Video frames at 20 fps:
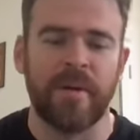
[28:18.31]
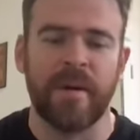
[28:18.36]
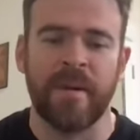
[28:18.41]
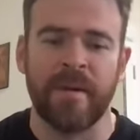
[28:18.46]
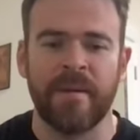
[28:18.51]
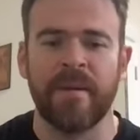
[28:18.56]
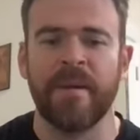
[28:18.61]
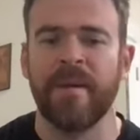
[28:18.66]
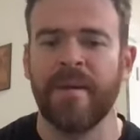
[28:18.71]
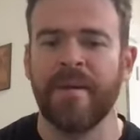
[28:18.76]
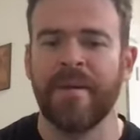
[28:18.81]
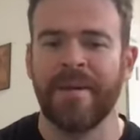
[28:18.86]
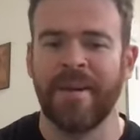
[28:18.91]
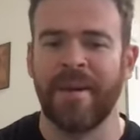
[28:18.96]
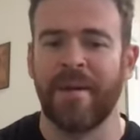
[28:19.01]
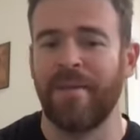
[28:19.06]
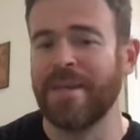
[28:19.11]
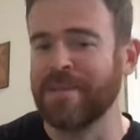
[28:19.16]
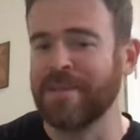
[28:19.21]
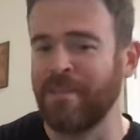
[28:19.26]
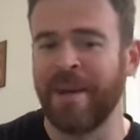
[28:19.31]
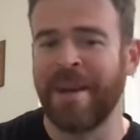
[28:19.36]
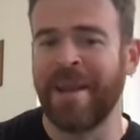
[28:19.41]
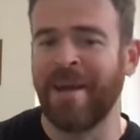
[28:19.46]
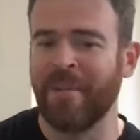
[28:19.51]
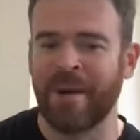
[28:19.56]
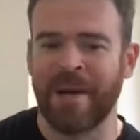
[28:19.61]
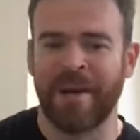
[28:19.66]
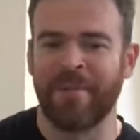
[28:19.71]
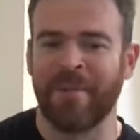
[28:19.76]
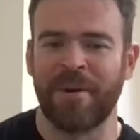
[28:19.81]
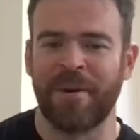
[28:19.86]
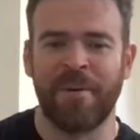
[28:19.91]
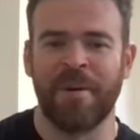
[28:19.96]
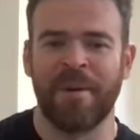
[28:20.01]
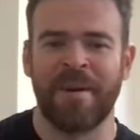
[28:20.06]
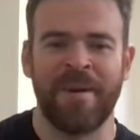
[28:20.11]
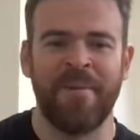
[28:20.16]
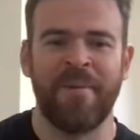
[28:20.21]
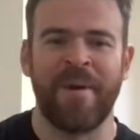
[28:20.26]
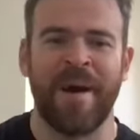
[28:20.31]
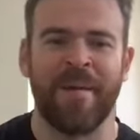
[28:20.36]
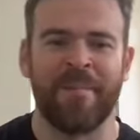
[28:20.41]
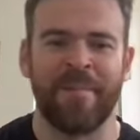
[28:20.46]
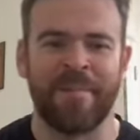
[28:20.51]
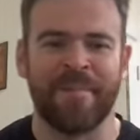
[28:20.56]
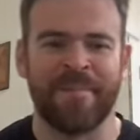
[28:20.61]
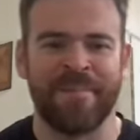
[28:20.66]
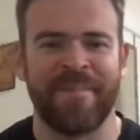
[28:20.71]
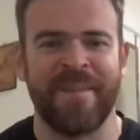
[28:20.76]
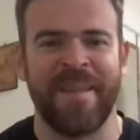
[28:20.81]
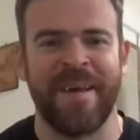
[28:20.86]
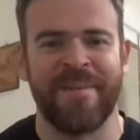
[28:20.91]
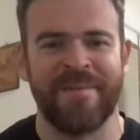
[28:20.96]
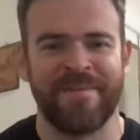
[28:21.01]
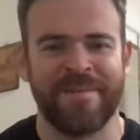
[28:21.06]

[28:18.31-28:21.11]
And, this Monday we're going to record a new album now.